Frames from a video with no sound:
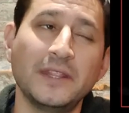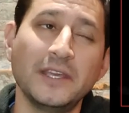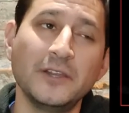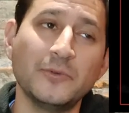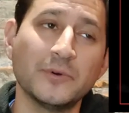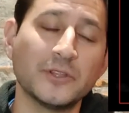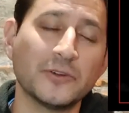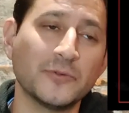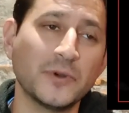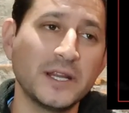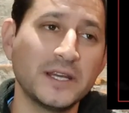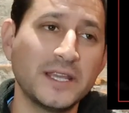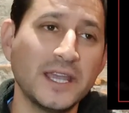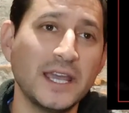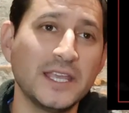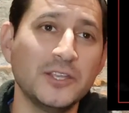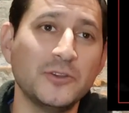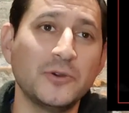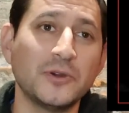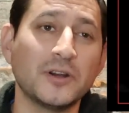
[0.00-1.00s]
I think with a red
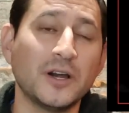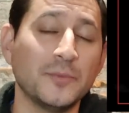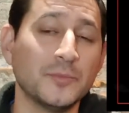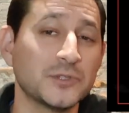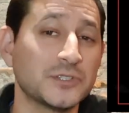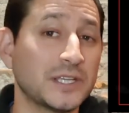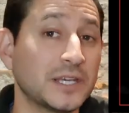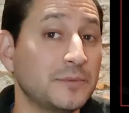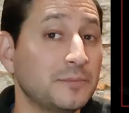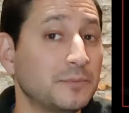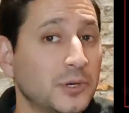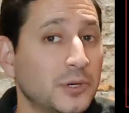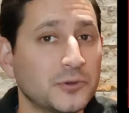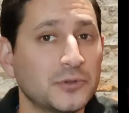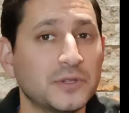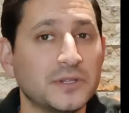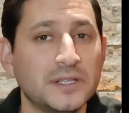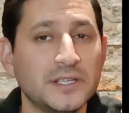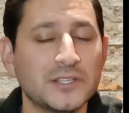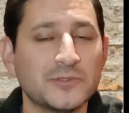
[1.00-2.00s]
cat, you could almost get
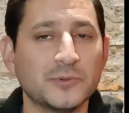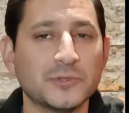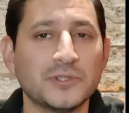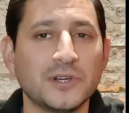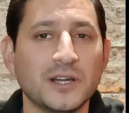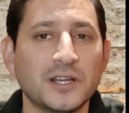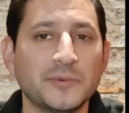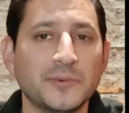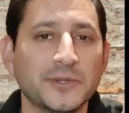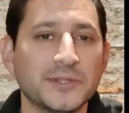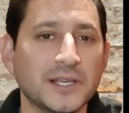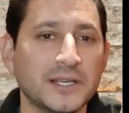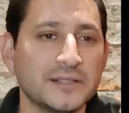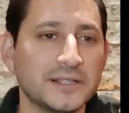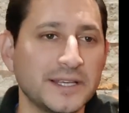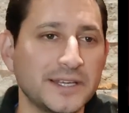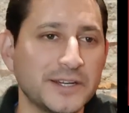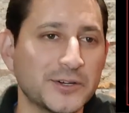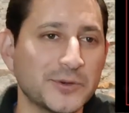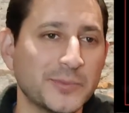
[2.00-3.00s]
both of these. We'll talk about
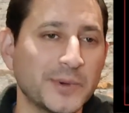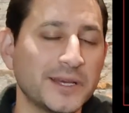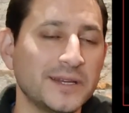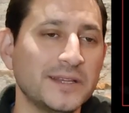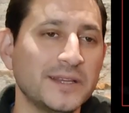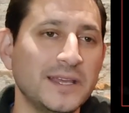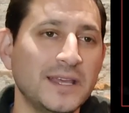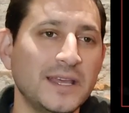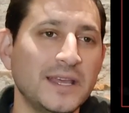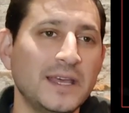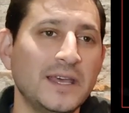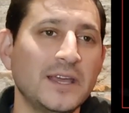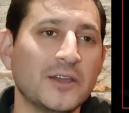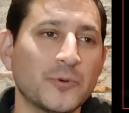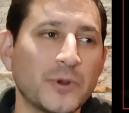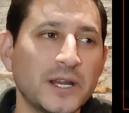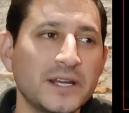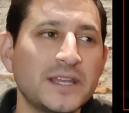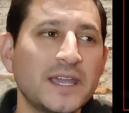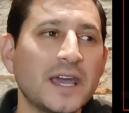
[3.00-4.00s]
that later, but
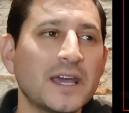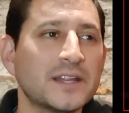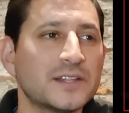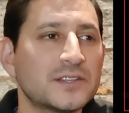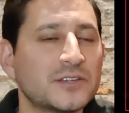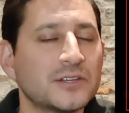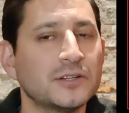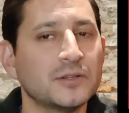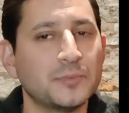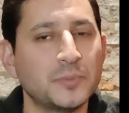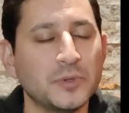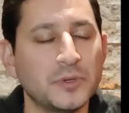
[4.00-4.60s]
red cat, it's gonna